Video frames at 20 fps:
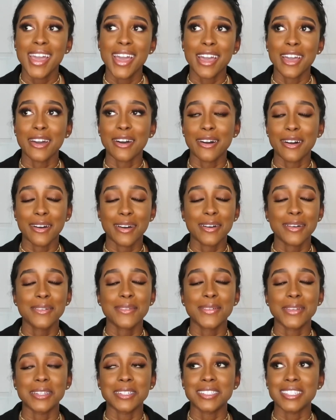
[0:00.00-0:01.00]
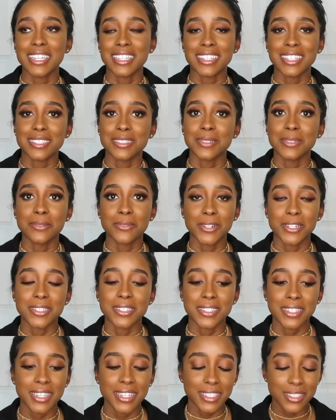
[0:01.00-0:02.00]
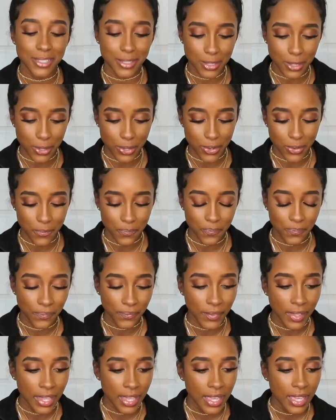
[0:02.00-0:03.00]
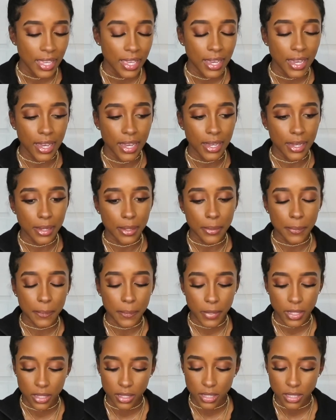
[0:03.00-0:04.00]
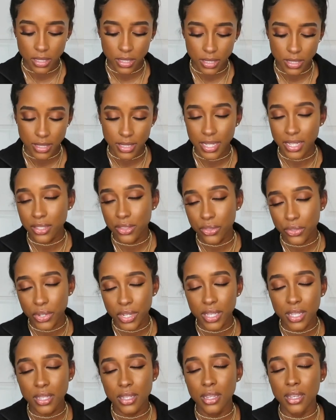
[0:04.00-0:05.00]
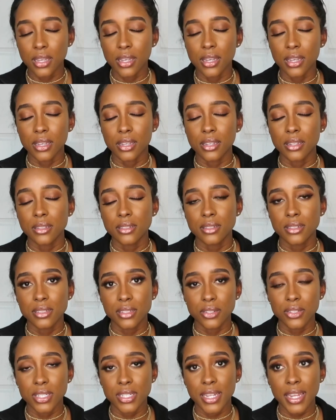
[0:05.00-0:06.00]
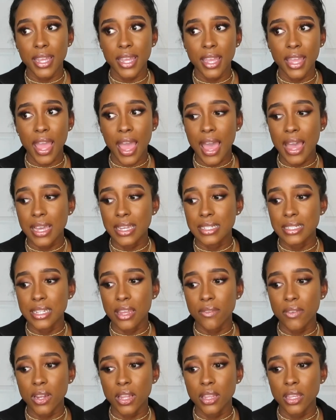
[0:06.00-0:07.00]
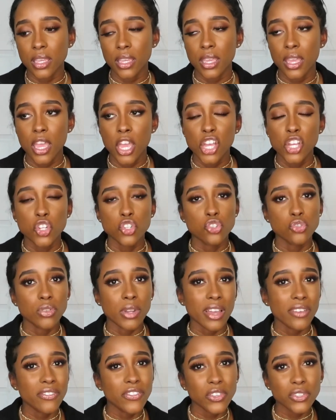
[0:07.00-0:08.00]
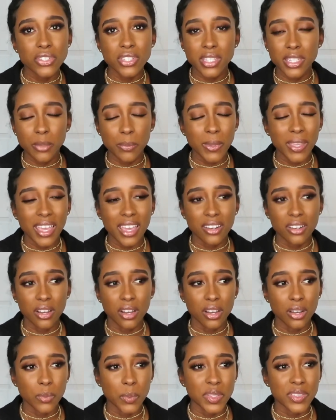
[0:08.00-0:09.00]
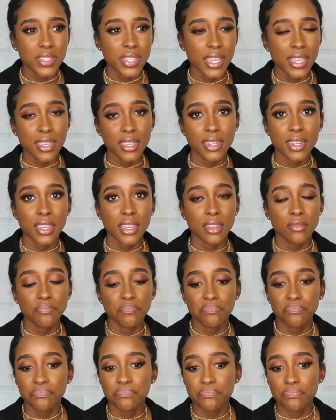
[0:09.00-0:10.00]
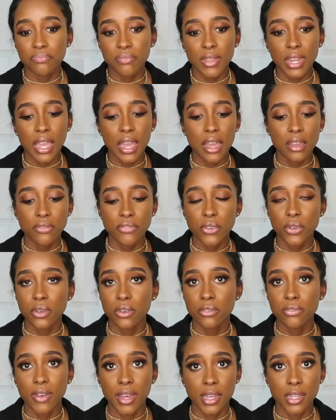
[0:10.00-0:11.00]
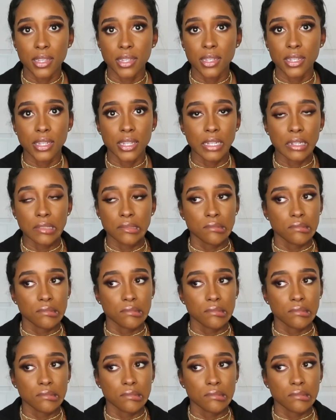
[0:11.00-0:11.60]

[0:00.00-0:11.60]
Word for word: at all when you take this on the first day so um Day three, uh, so today I definitely do not feel sleepy at all with taking it. I feel fine.